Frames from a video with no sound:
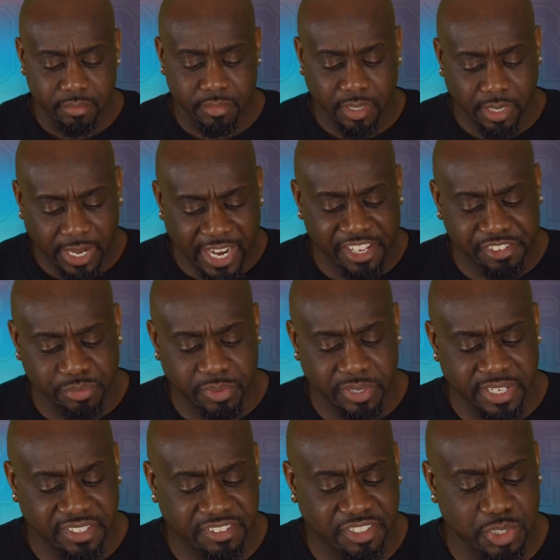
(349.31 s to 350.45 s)
The last one
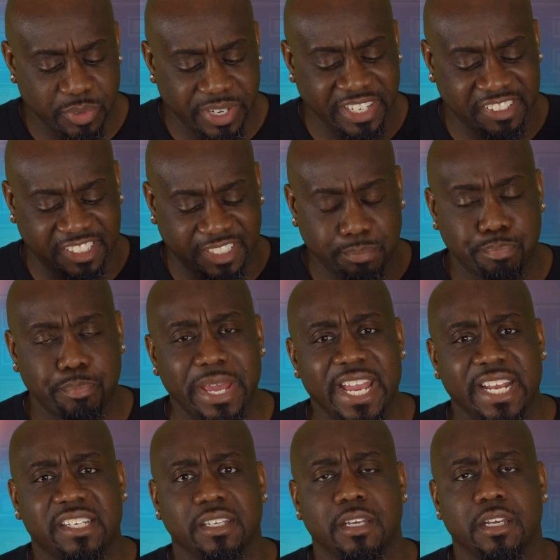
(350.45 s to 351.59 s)
is to
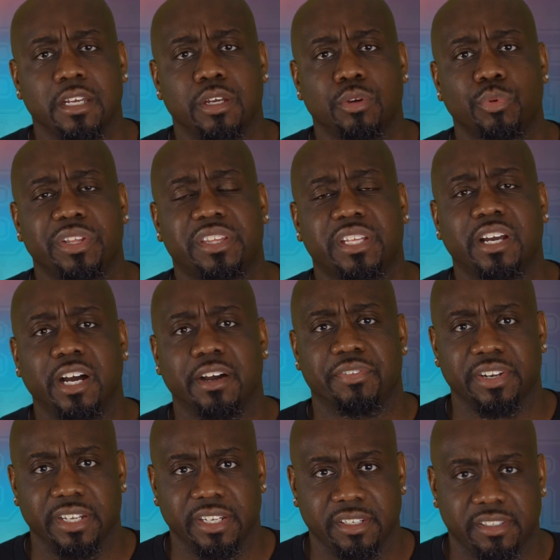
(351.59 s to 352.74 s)
expect with
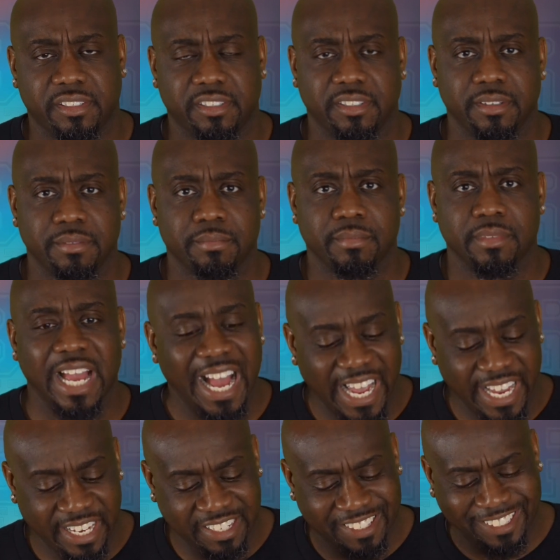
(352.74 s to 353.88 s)
confidence.
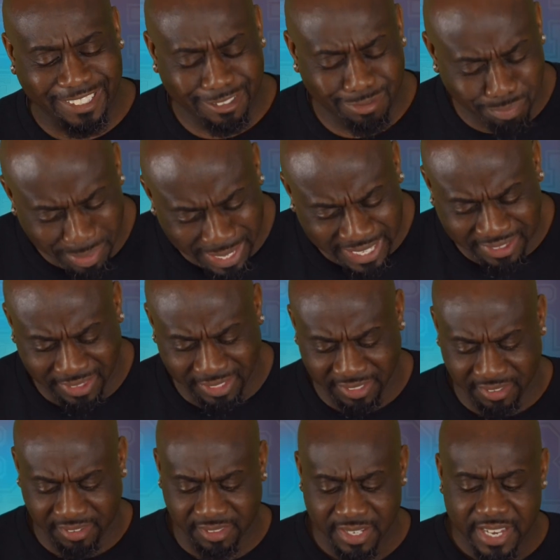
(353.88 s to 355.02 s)
I expect
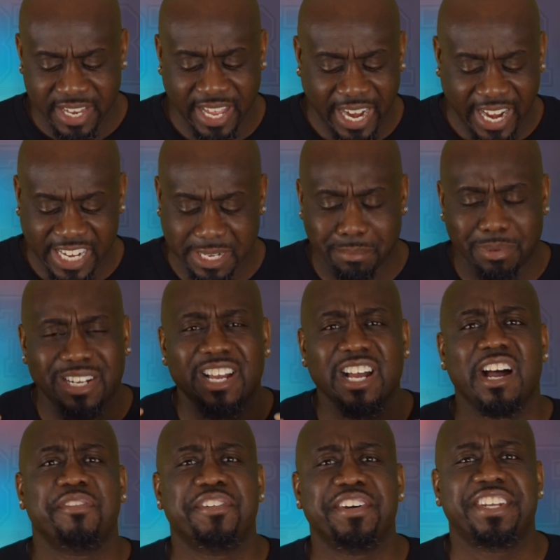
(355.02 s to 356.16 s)
this, and I am
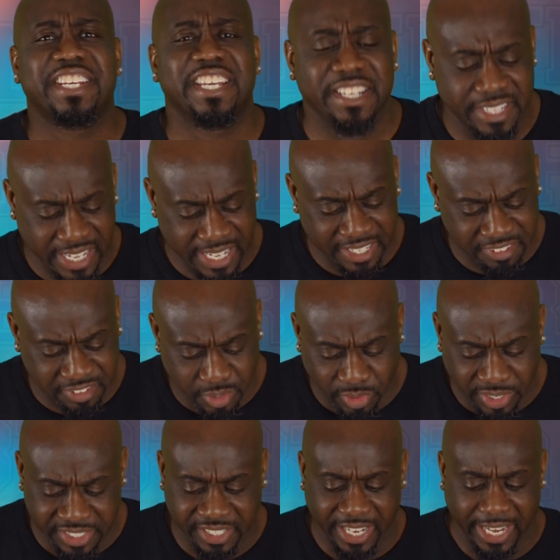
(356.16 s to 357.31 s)
confident that it's
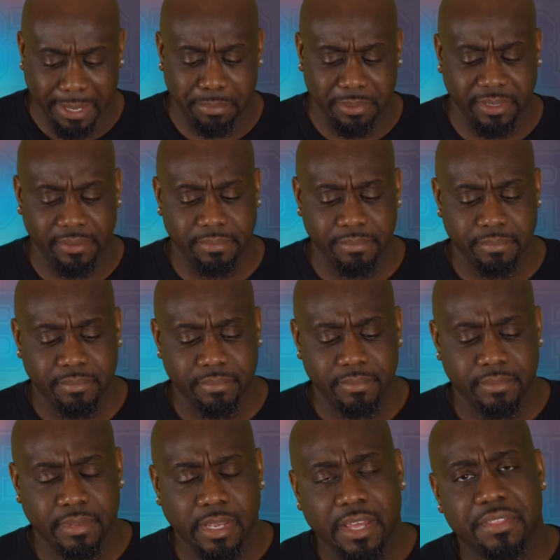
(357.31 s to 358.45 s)
going to happen.
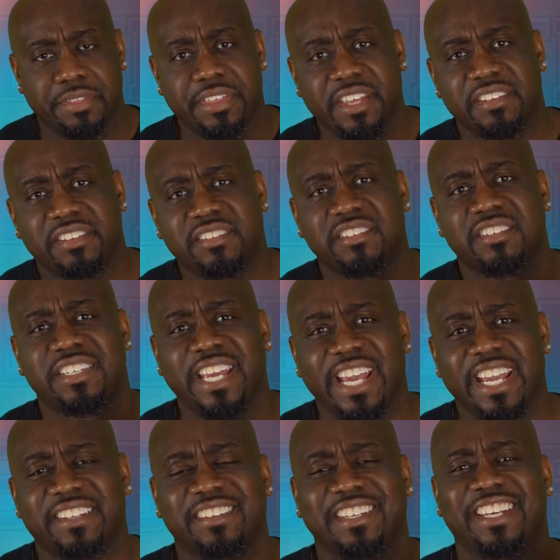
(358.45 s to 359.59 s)
This
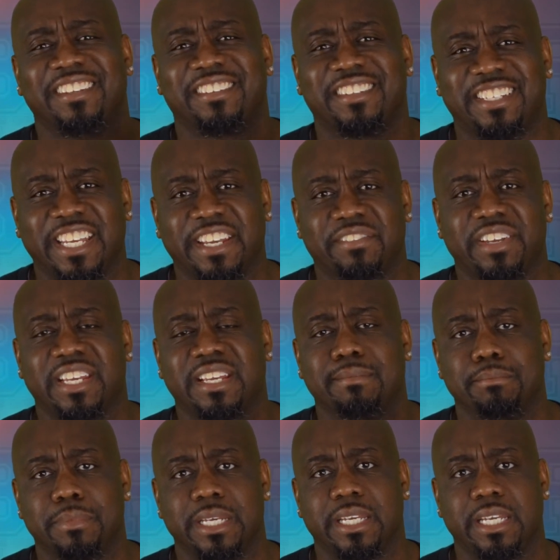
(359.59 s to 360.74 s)
text is
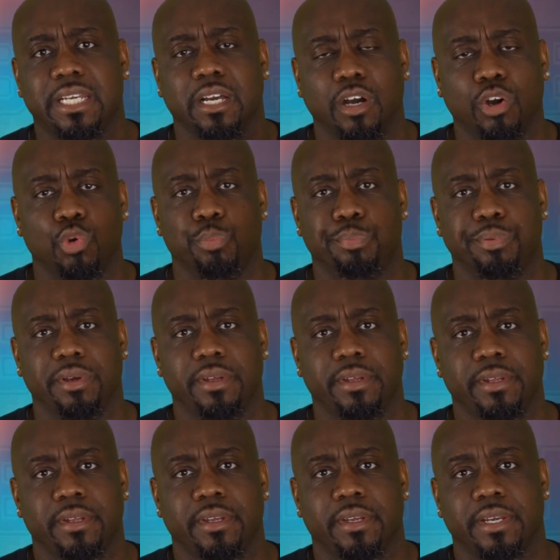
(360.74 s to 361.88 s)
giving me hope,
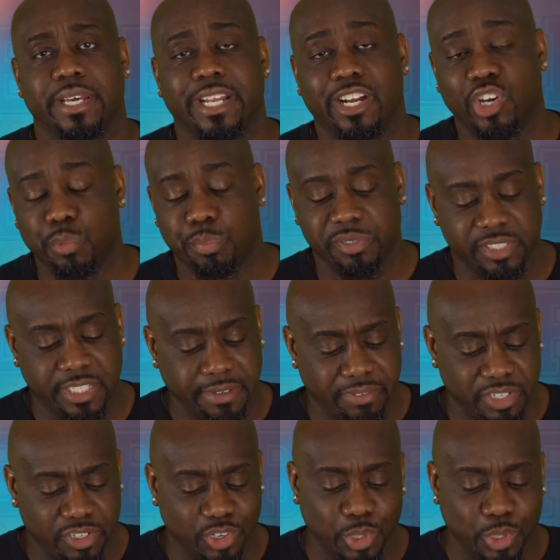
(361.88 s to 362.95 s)
and I hope it's giving you